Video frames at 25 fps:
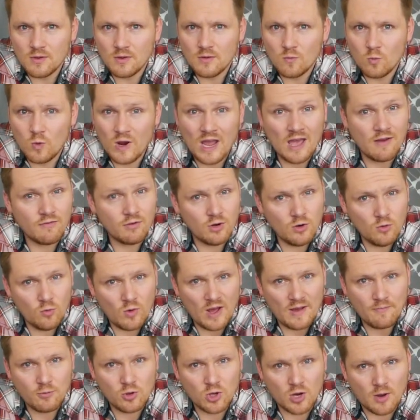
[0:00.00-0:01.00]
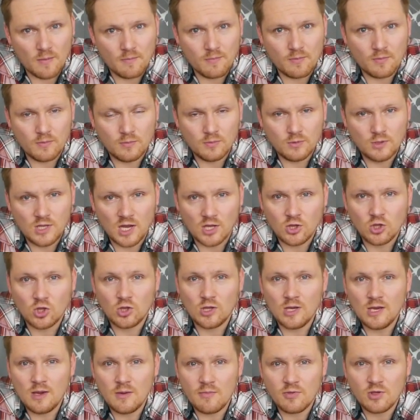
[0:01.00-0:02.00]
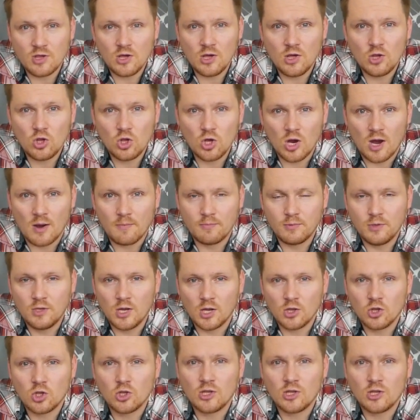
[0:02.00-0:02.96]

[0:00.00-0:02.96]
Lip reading: we have a new web shop, Dutch TMC shop, Dutch